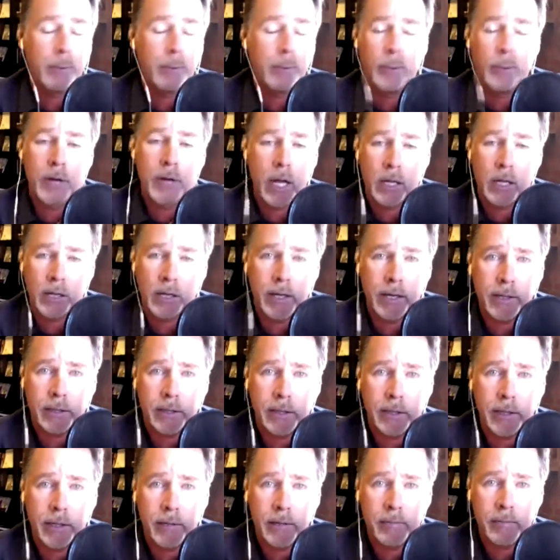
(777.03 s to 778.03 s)
people are not like
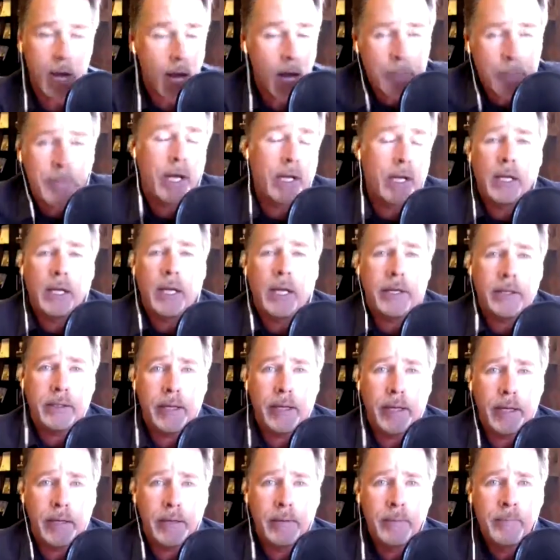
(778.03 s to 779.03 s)
that. I'm not like
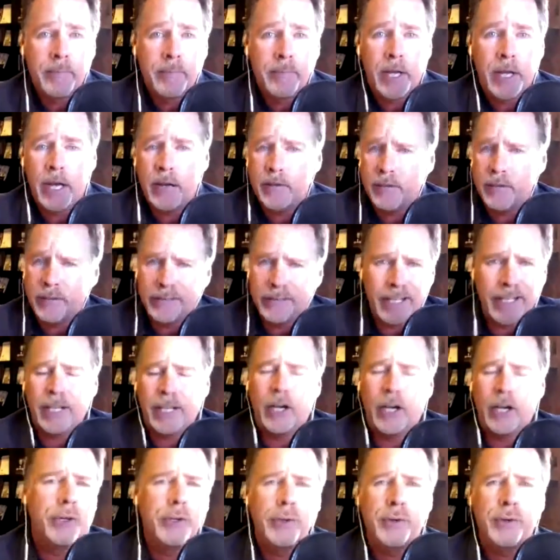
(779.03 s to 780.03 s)
that. I have like
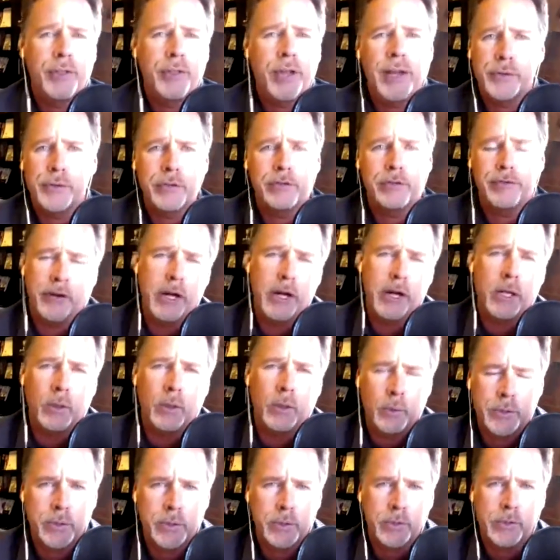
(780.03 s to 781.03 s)
100,000
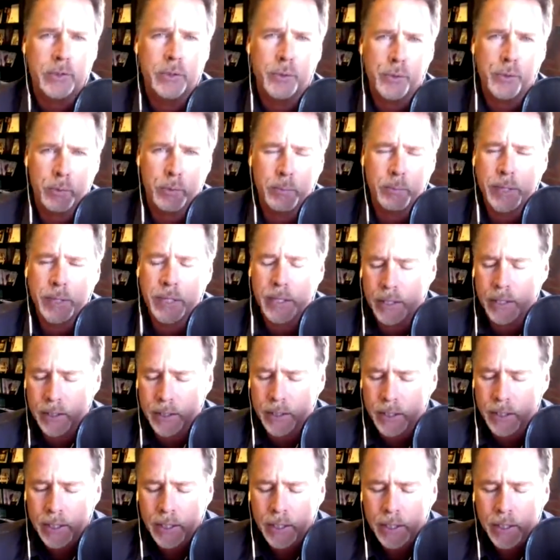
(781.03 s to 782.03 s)
followers on social media.
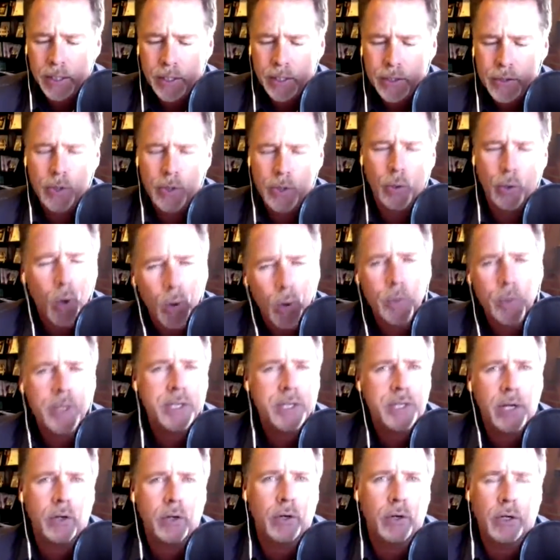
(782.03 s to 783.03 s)
So what we
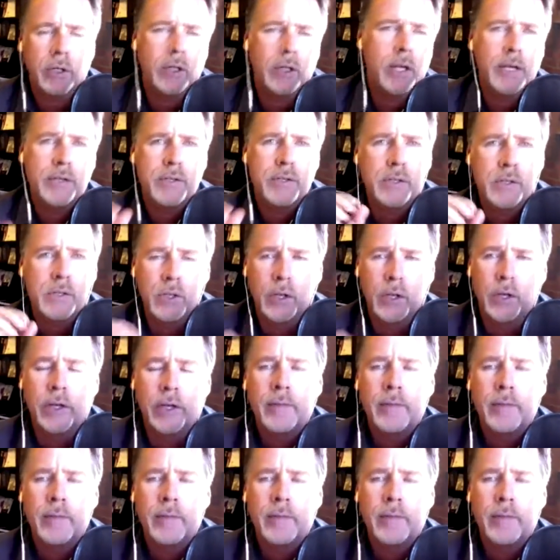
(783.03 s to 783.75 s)
tell our clients is,